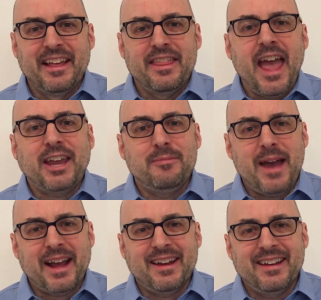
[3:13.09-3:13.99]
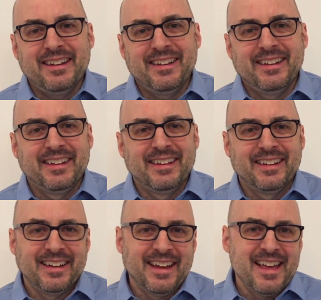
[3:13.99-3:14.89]
Thank you, Becca,
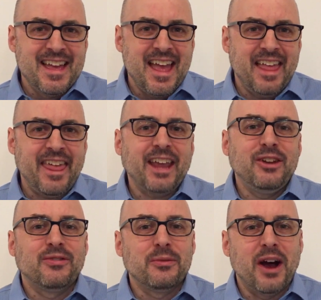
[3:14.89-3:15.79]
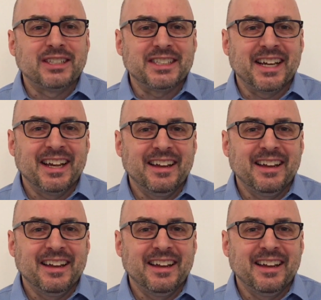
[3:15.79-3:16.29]
and thank you for watching.